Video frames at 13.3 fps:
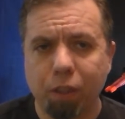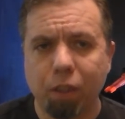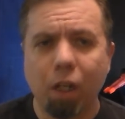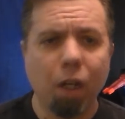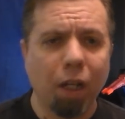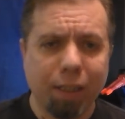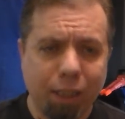It's
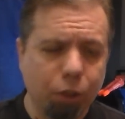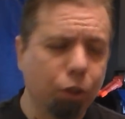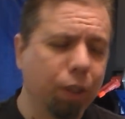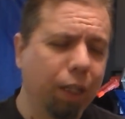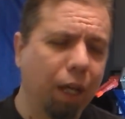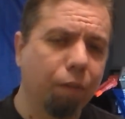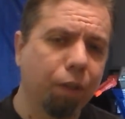
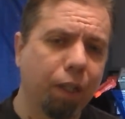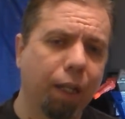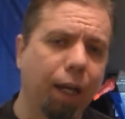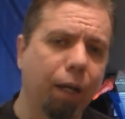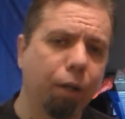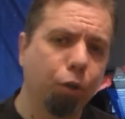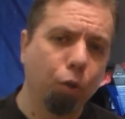essentially
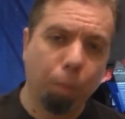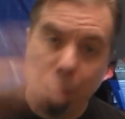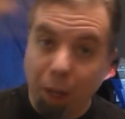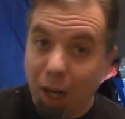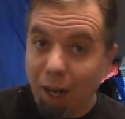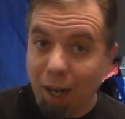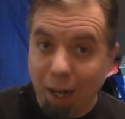everything I do
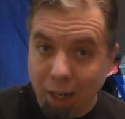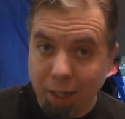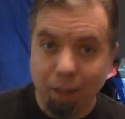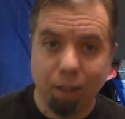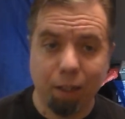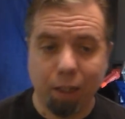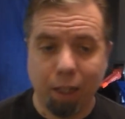
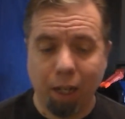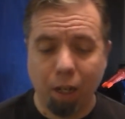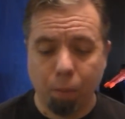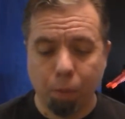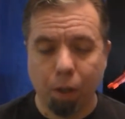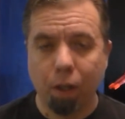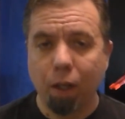behind the
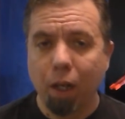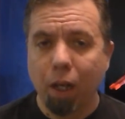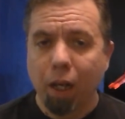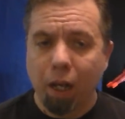camera.